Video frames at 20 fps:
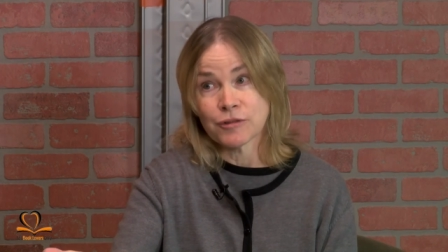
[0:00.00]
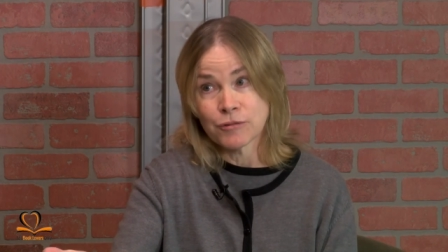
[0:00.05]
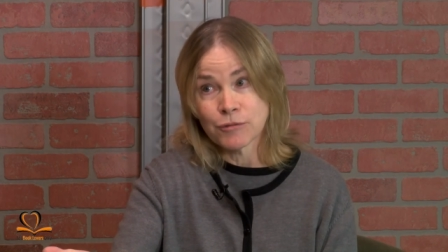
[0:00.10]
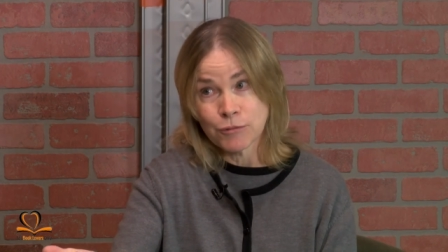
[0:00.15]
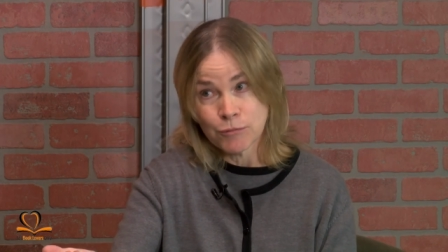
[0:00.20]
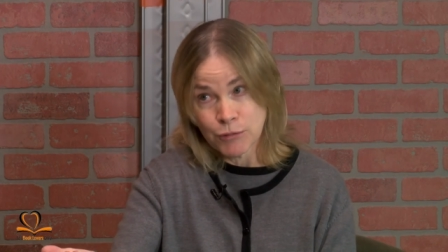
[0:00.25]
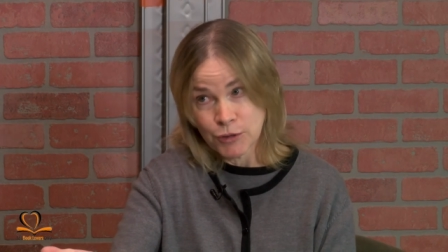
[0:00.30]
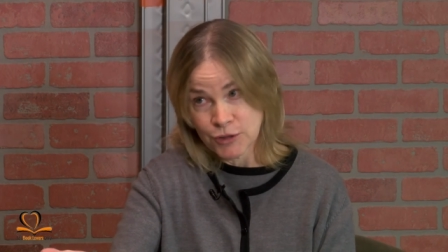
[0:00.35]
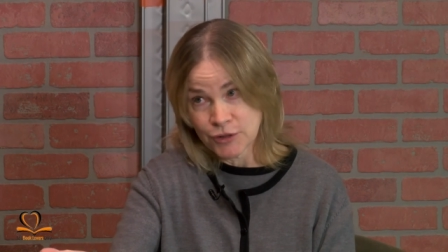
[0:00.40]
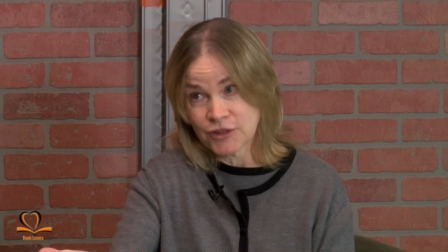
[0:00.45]
who
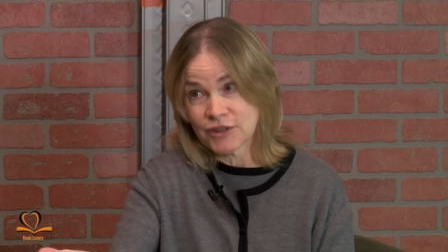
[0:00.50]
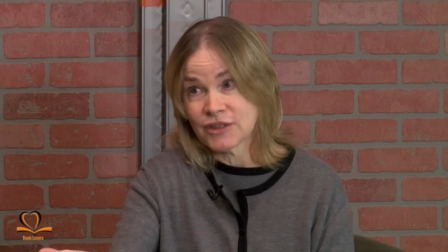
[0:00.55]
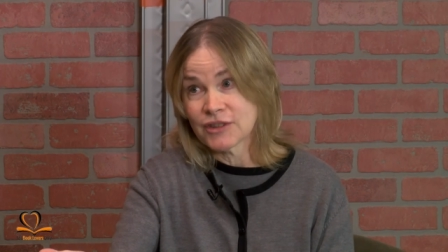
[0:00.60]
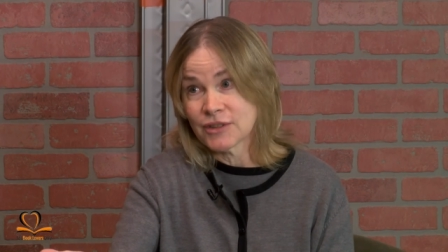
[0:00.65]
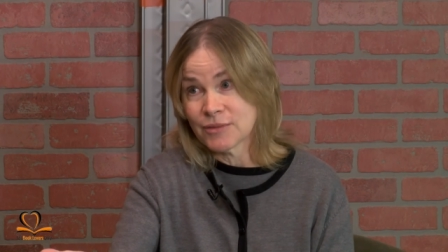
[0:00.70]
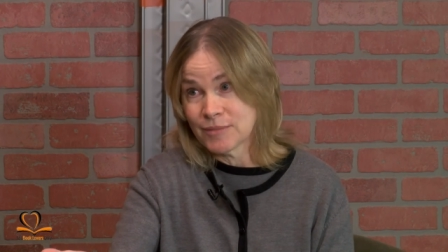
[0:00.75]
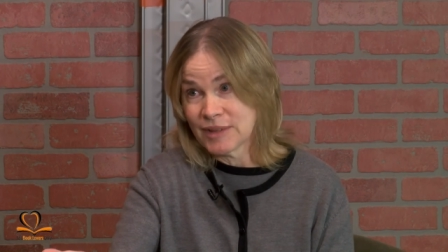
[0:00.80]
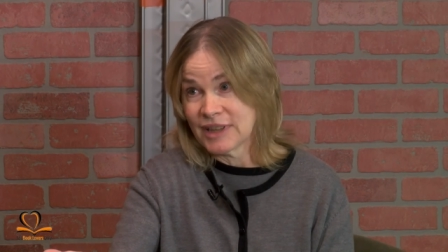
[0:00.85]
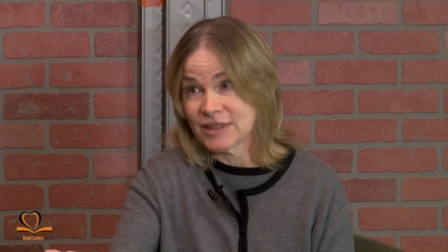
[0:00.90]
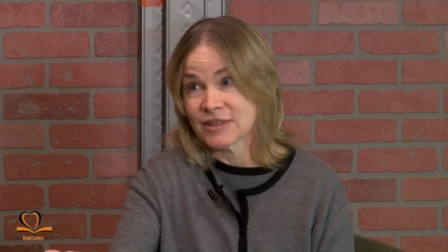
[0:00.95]
works
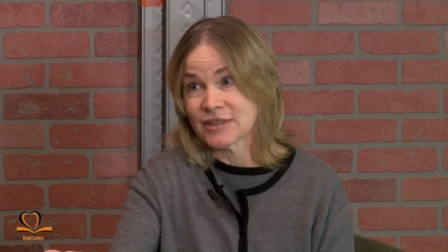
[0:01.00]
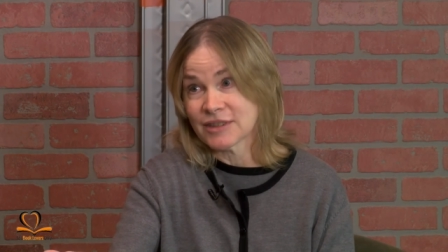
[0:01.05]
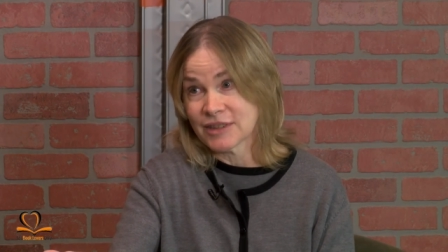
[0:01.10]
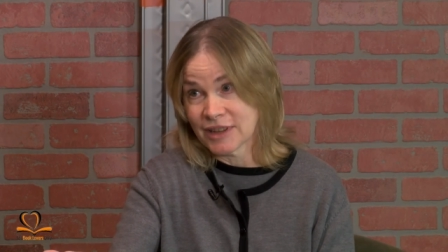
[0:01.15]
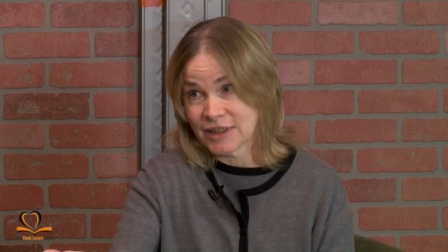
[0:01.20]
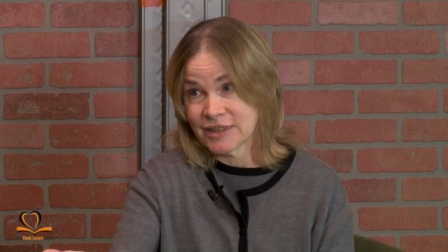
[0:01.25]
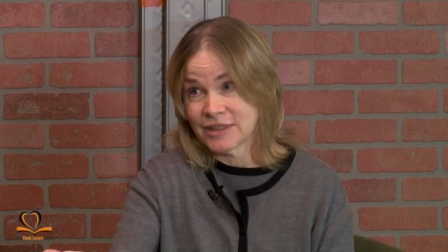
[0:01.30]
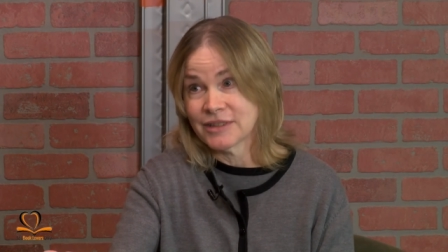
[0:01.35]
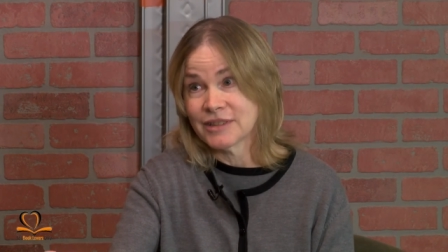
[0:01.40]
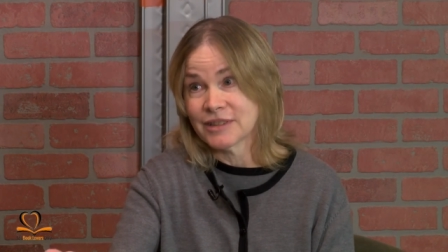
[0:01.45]
as a
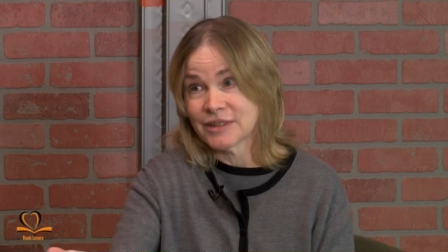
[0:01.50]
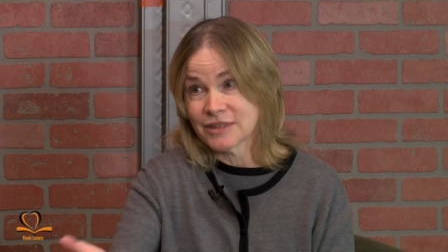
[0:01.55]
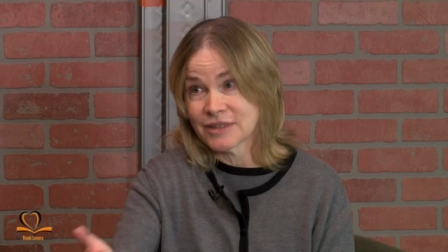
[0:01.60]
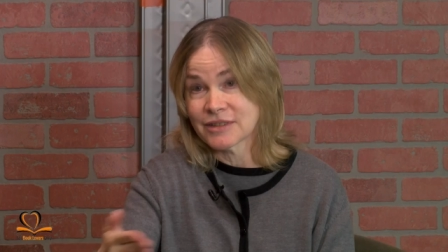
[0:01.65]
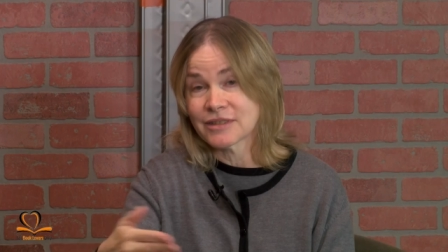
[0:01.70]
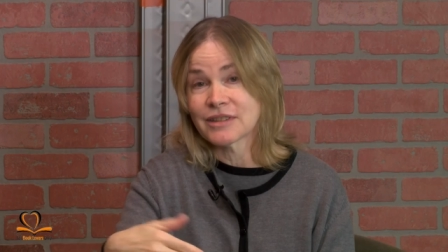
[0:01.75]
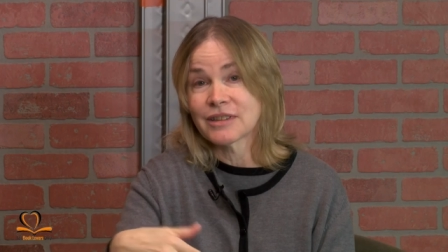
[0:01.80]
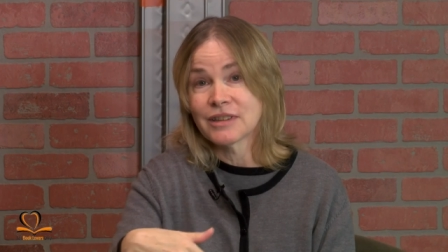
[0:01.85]
scientist,